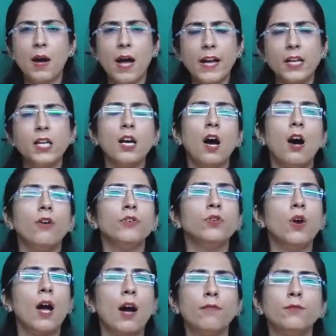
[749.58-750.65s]
anyhow
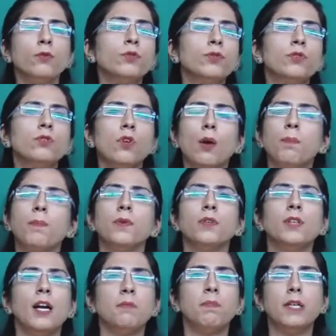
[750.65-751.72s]
you have to stop
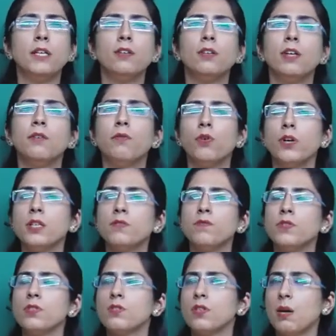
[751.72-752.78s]
that particular voice
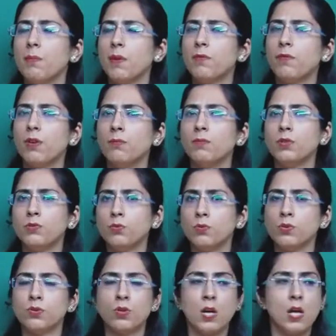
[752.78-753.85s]
which is coming from the
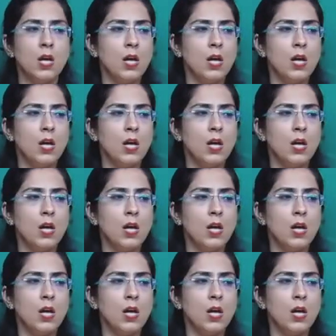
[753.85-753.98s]
source.